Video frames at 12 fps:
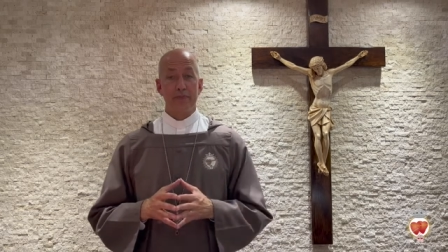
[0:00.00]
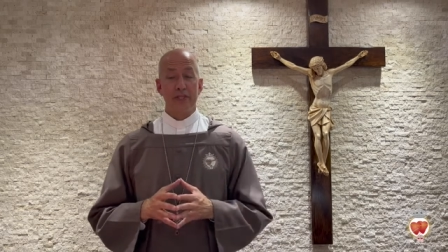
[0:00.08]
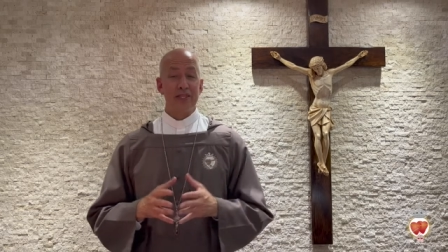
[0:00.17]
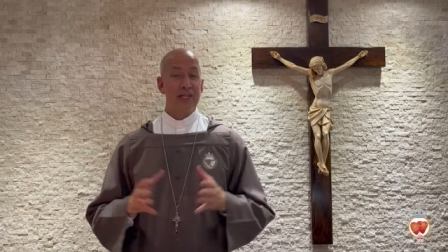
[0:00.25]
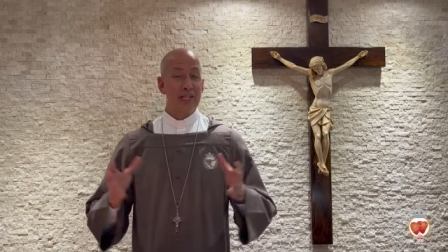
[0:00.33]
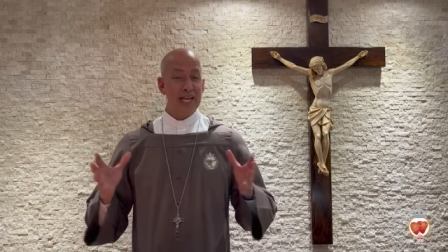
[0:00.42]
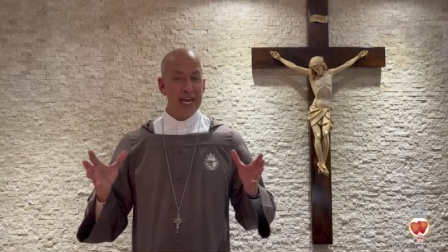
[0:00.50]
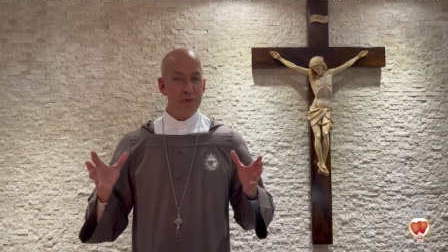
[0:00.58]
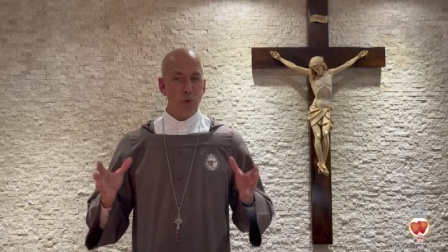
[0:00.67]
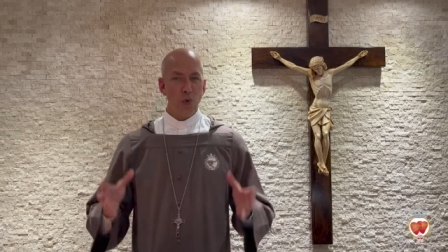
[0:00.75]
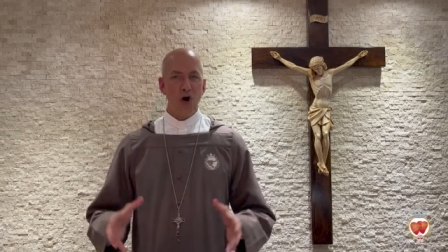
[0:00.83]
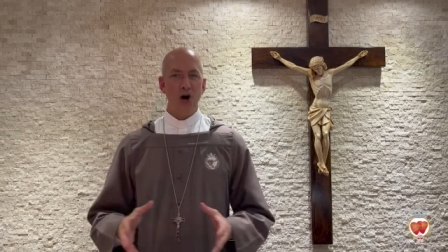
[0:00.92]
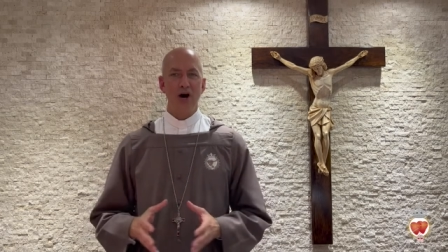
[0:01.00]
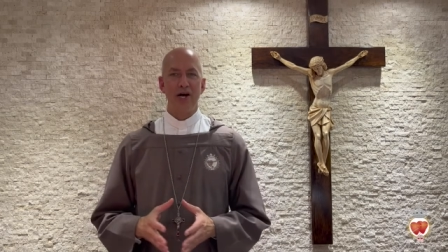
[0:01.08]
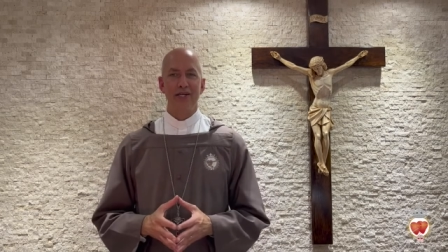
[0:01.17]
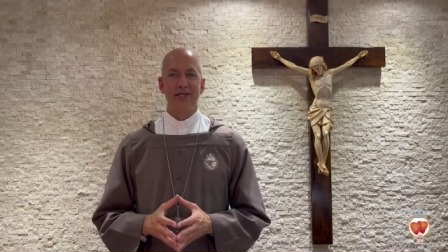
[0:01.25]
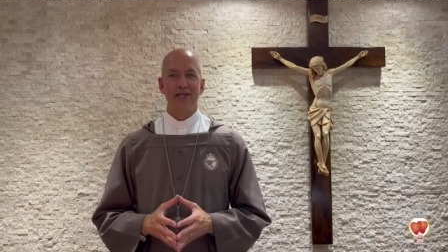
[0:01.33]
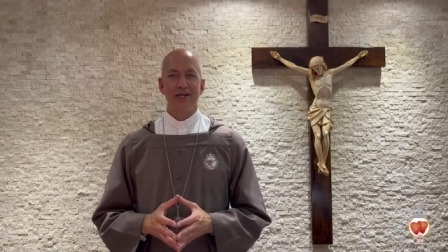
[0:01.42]
The lame walk.
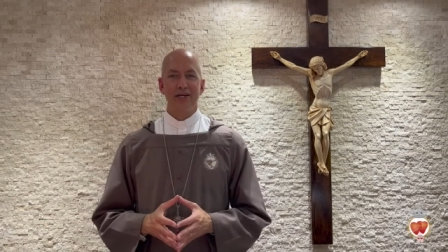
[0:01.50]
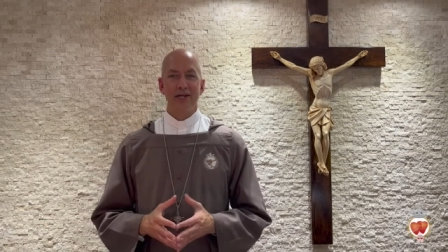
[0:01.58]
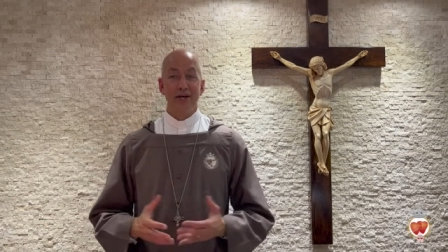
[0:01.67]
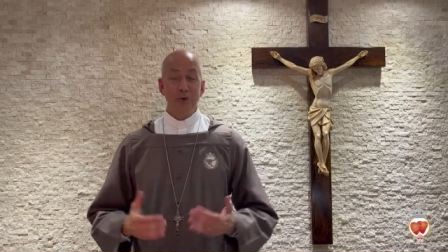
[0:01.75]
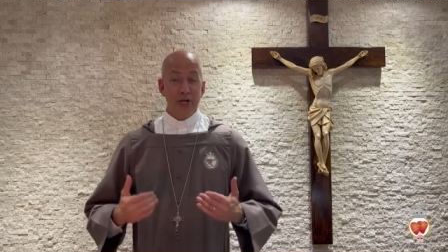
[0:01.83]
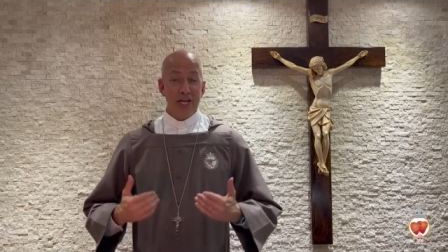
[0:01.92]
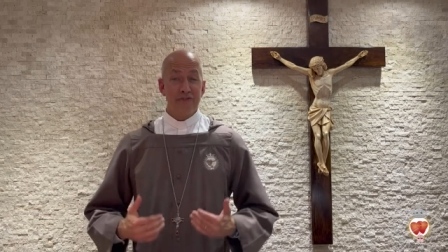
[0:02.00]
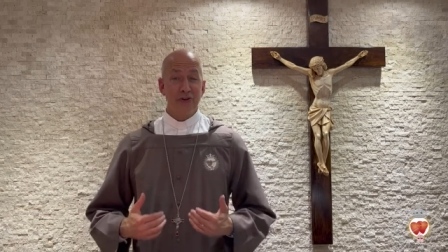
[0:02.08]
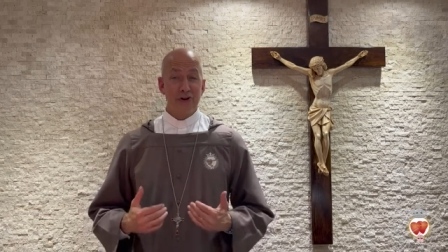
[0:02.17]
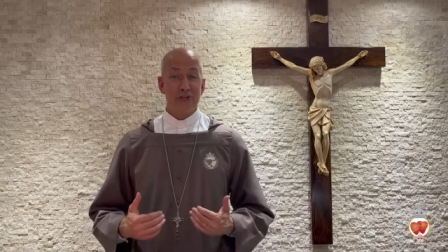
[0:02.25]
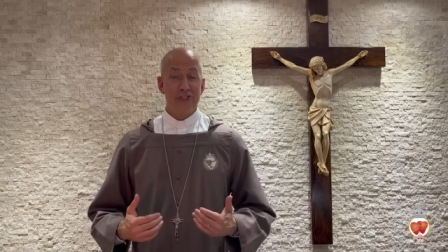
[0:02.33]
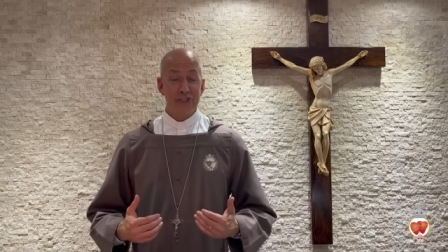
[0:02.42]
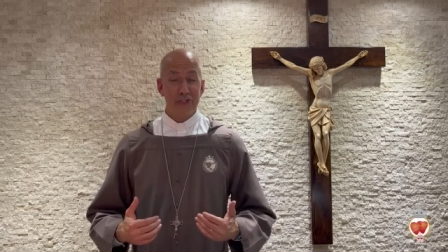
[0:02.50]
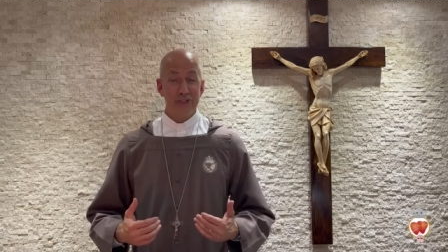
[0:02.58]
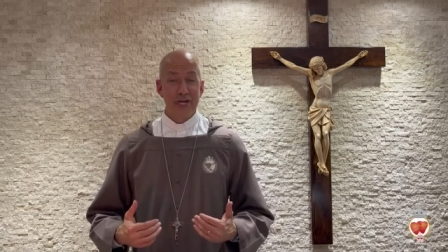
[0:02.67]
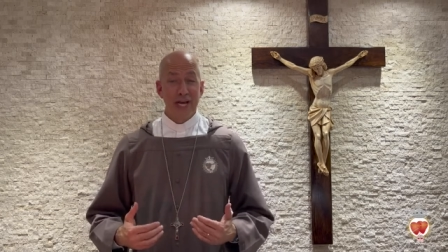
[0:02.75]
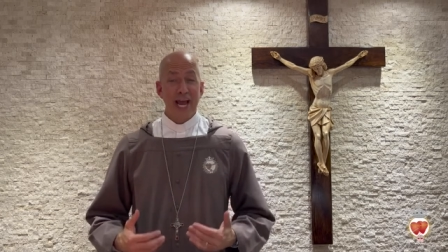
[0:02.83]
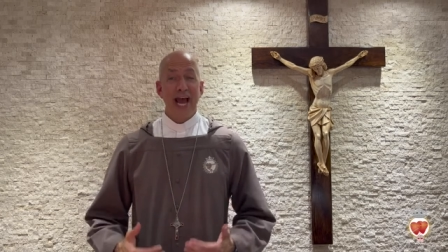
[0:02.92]
We have learned to
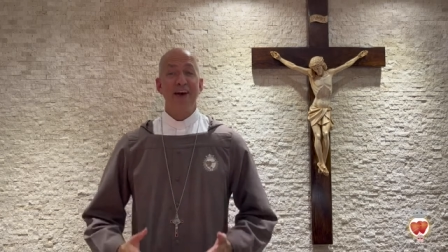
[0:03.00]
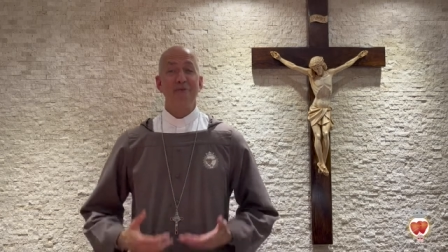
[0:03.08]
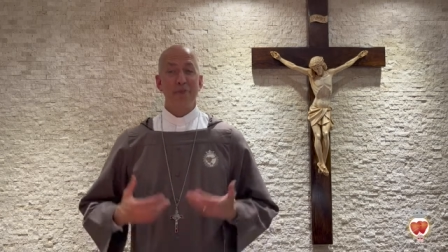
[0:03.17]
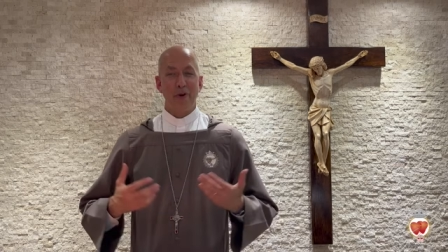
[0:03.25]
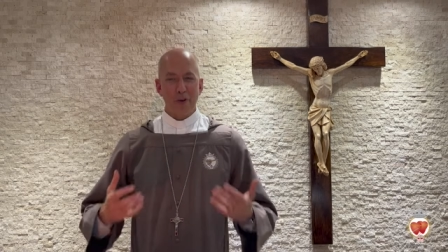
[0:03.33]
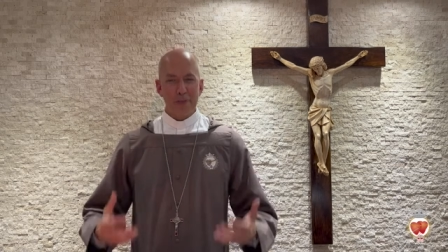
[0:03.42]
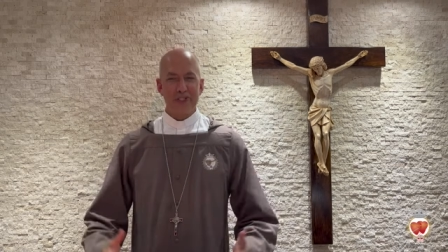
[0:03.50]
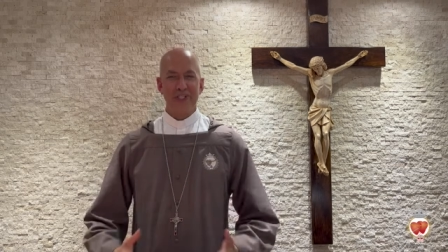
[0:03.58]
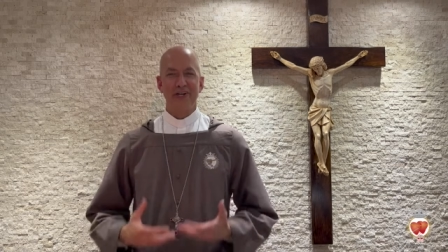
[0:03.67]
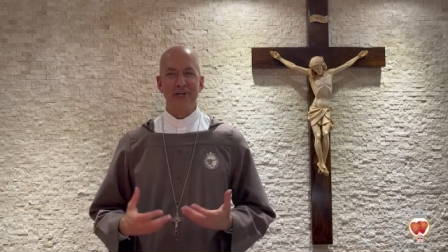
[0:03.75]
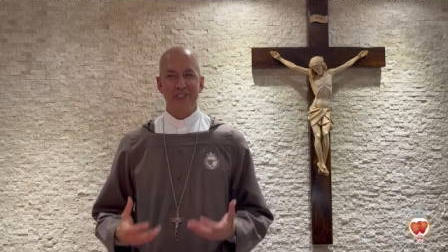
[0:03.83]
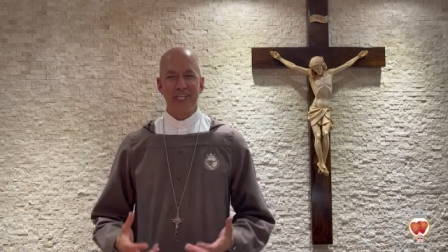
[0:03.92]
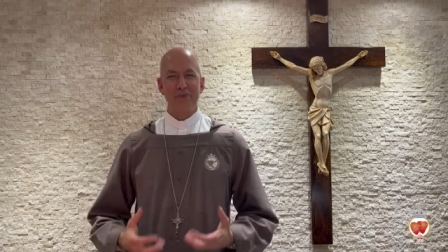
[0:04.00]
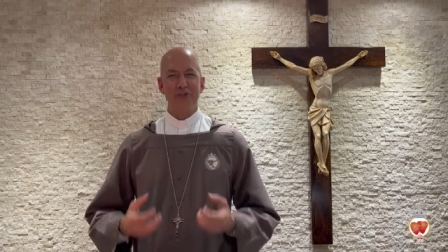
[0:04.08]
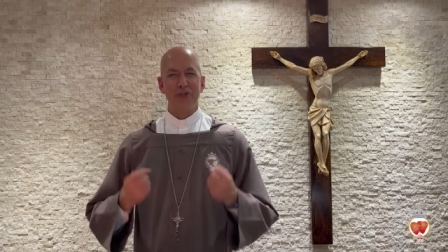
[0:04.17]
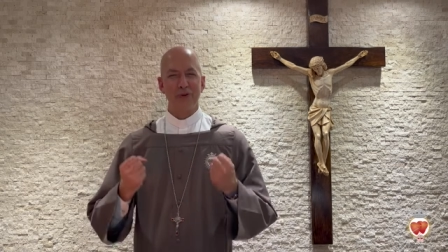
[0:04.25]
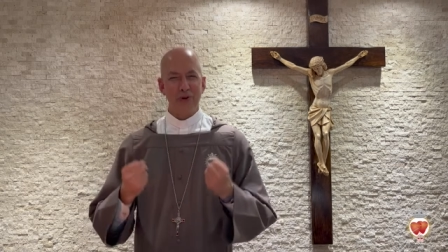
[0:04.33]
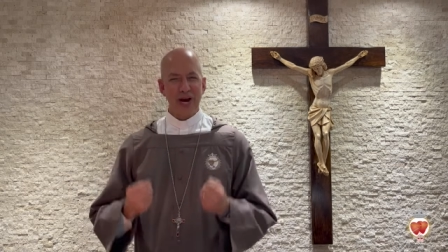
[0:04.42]
have purpose in our steps,
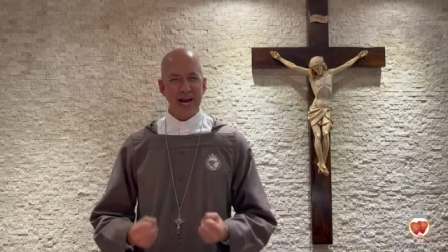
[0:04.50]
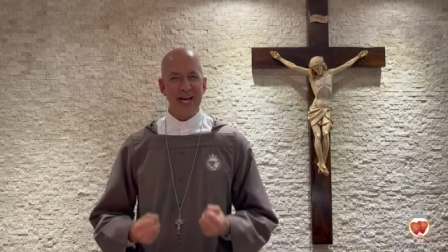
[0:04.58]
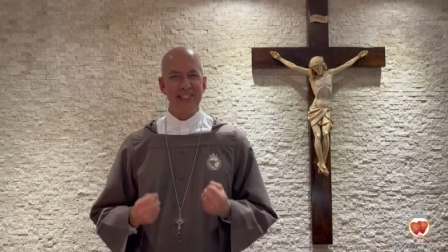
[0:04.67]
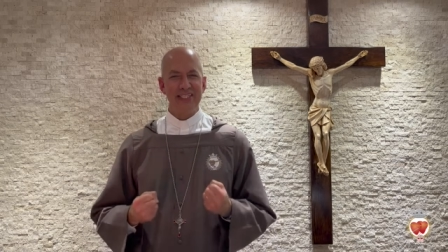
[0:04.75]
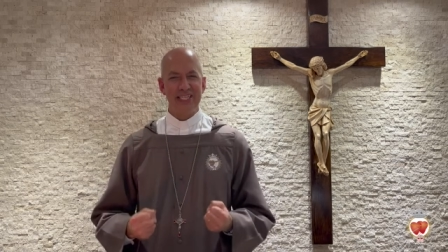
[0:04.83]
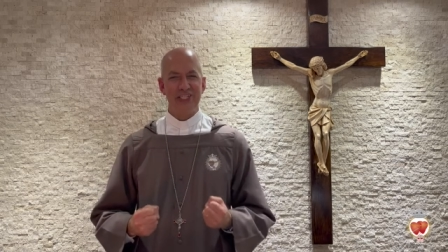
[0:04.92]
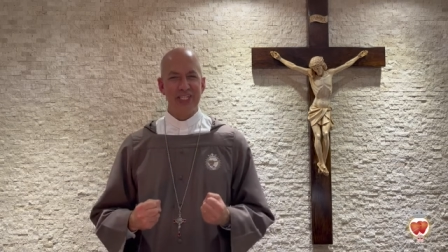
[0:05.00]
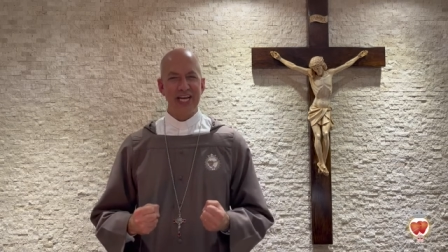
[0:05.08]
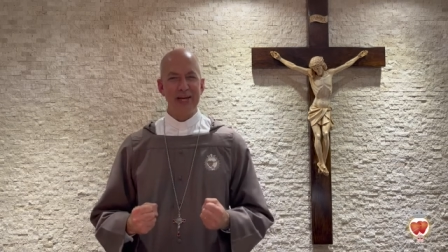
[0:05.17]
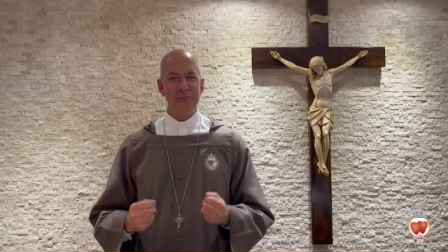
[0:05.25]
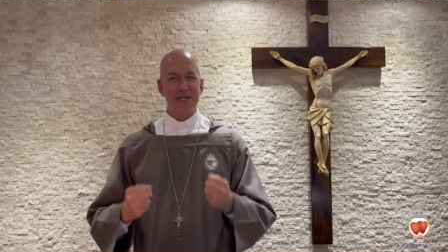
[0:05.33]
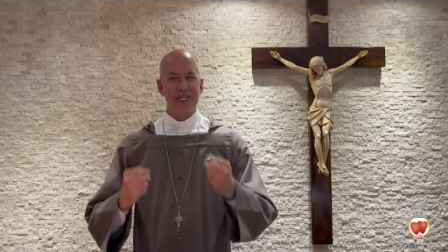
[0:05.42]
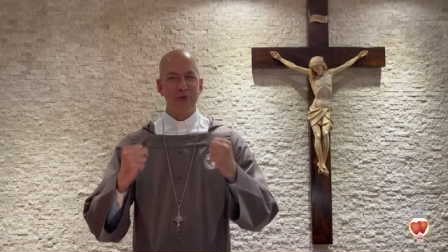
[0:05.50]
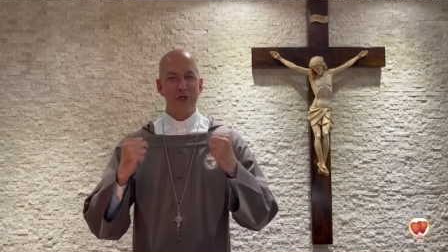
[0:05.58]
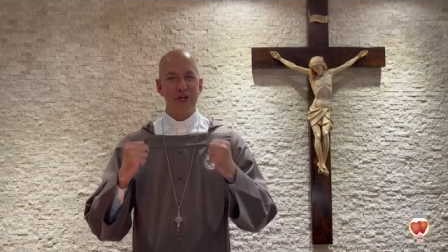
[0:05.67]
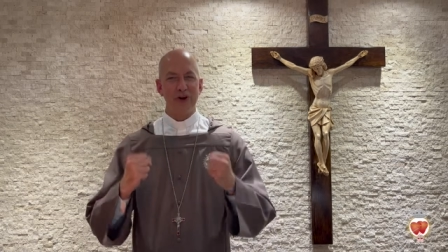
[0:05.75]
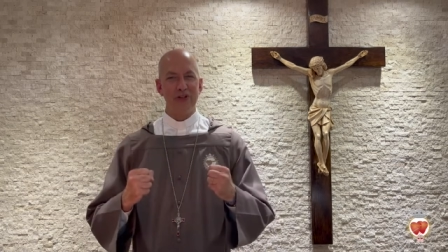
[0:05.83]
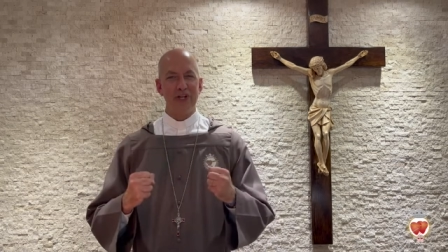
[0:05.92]
to rise each day because we
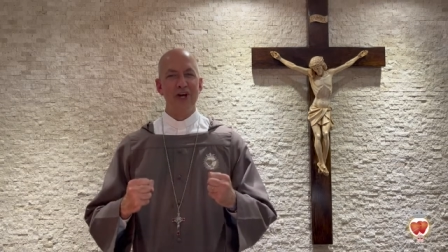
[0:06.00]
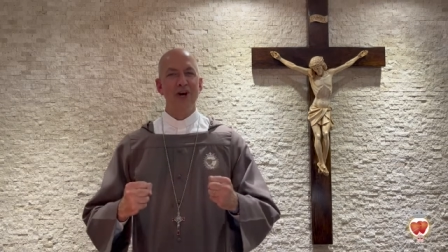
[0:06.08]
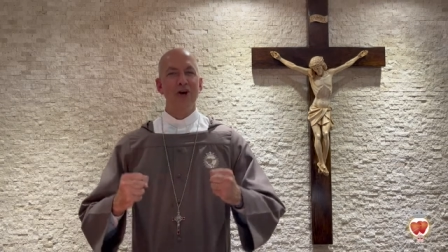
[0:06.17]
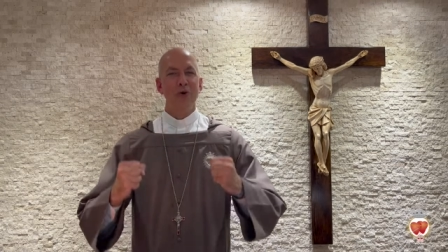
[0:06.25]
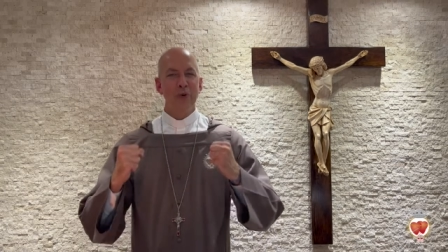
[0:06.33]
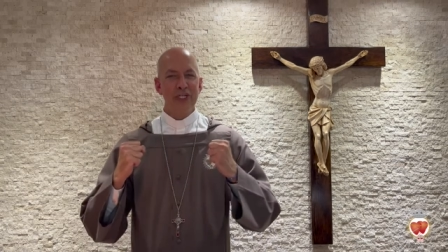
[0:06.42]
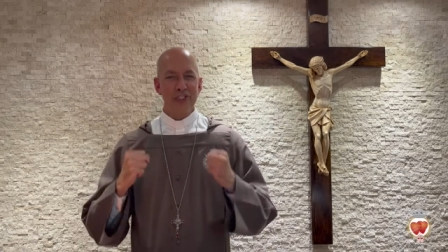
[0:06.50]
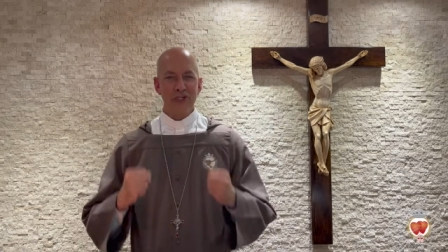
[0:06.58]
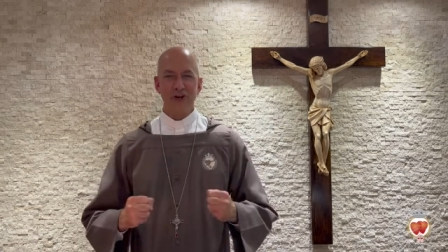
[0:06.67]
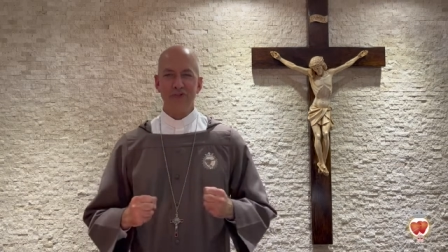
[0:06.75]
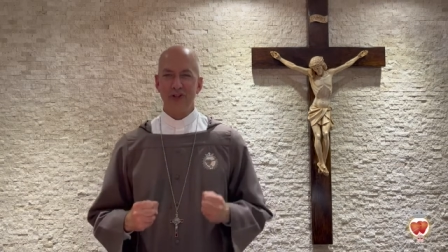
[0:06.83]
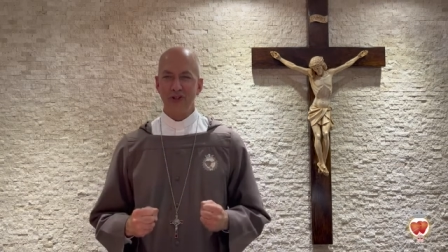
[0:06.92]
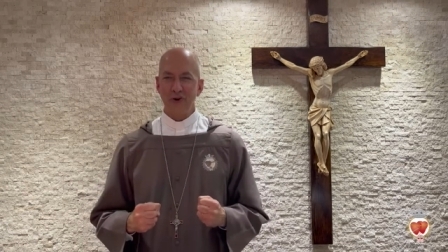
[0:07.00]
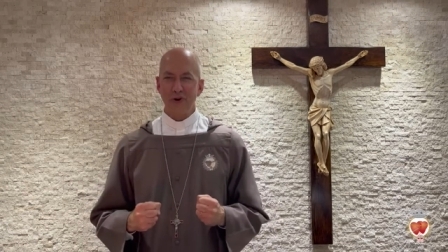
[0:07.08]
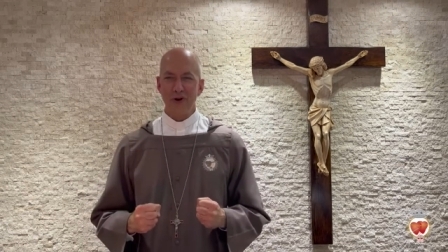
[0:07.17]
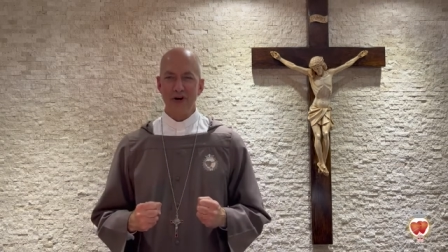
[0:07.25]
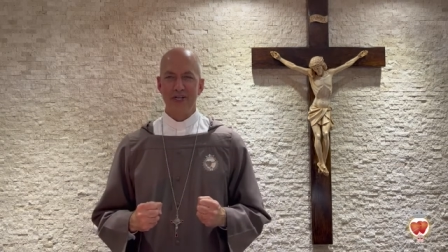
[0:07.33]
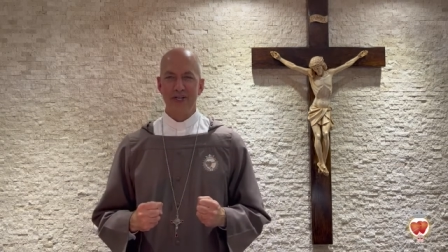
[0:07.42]
know that we serve the
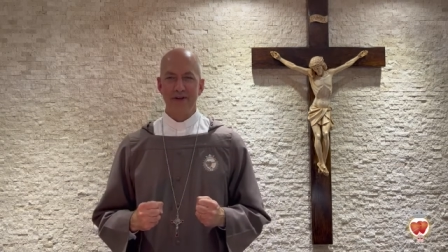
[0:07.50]
Lord.